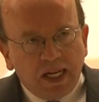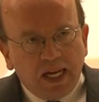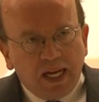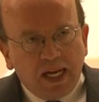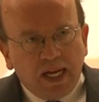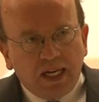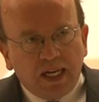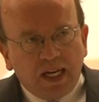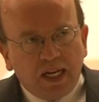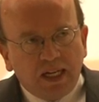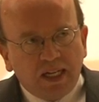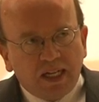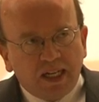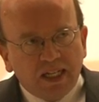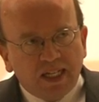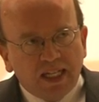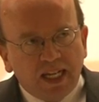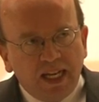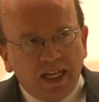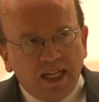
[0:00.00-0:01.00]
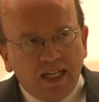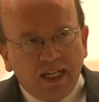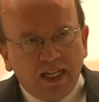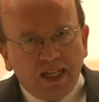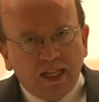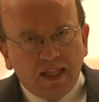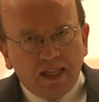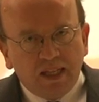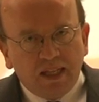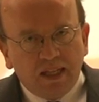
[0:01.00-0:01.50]
And I say
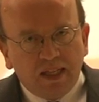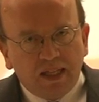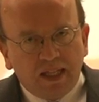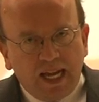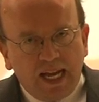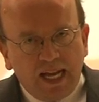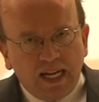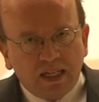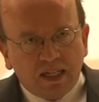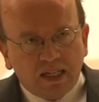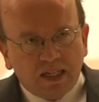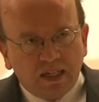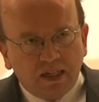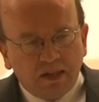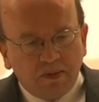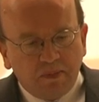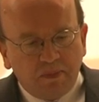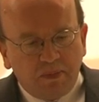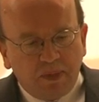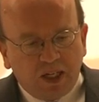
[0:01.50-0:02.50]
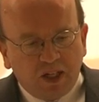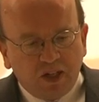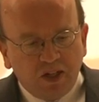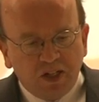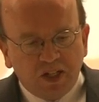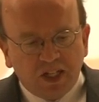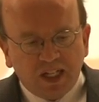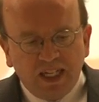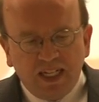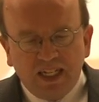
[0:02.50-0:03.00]
that
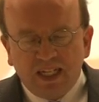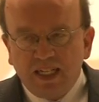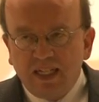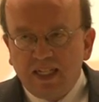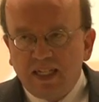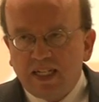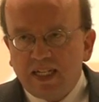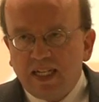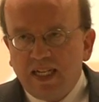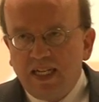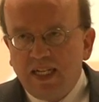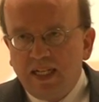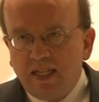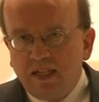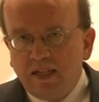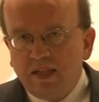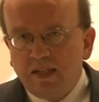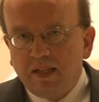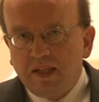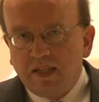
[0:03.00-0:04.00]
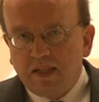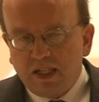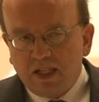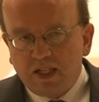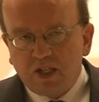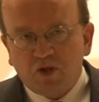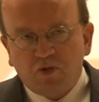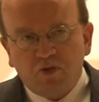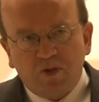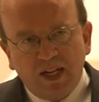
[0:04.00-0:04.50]
because it is in
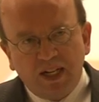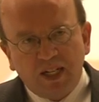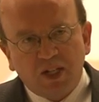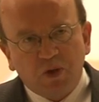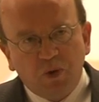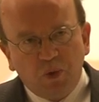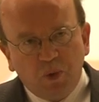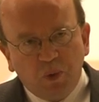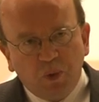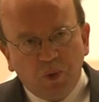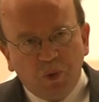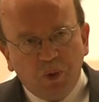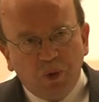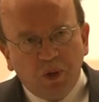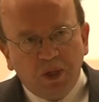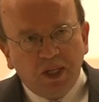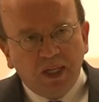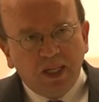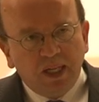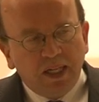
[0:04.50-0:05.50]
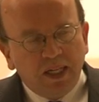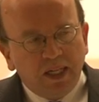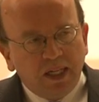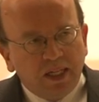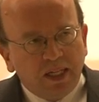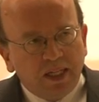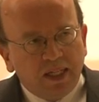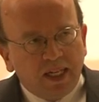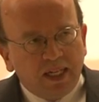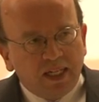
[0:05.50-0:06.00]
this great hall
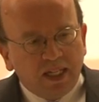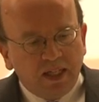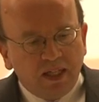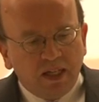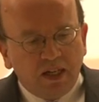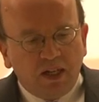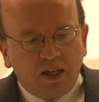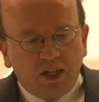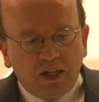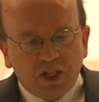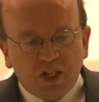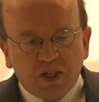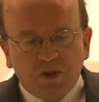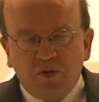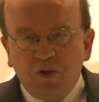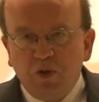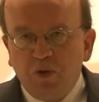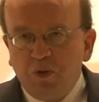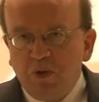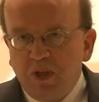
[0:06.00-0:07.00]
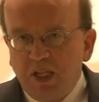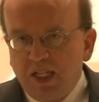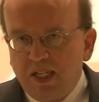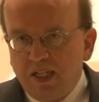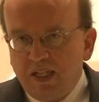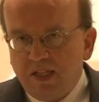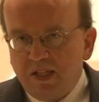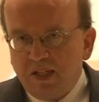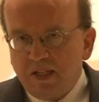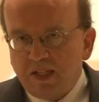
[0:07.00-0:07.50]
that in the last few
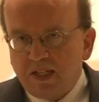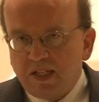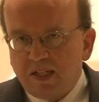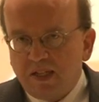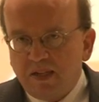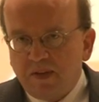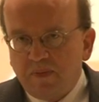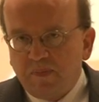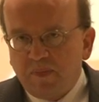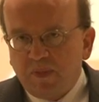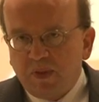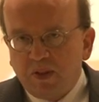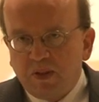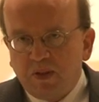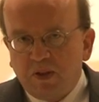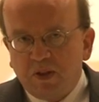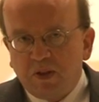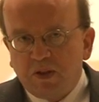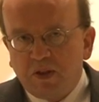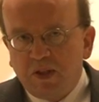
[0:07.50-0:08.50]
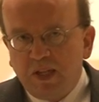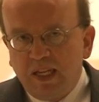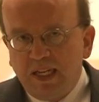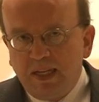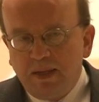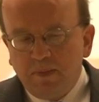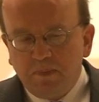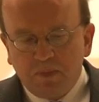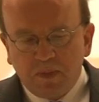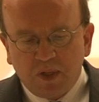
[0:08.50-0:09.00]
years, the
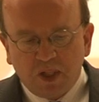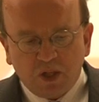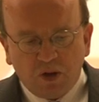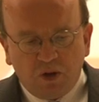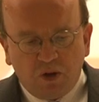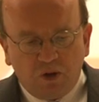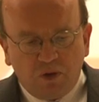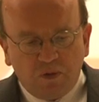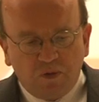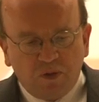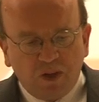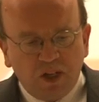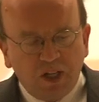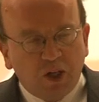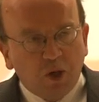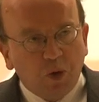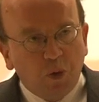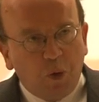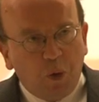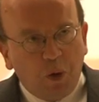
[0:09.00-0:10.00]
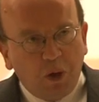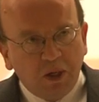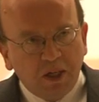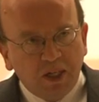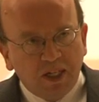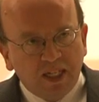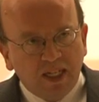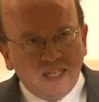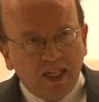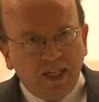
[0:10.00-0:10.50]
themes of
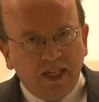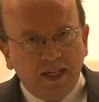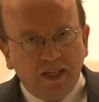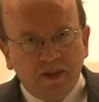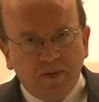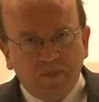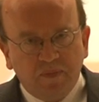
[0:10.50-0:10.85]
equality,